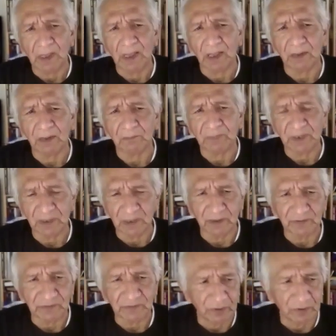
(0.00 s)
And
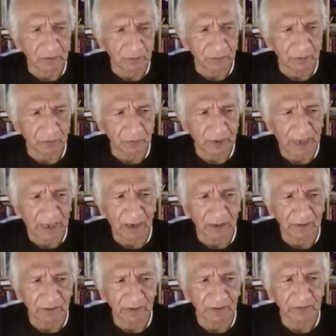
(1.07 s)
because, the
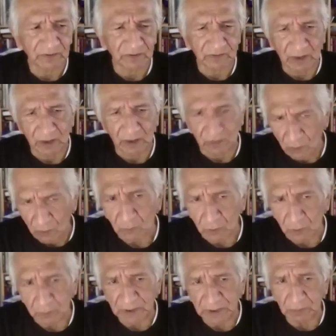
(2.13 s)
reality is that
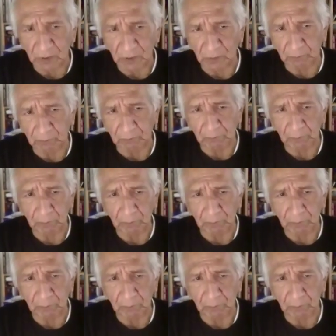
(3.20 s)
we're people.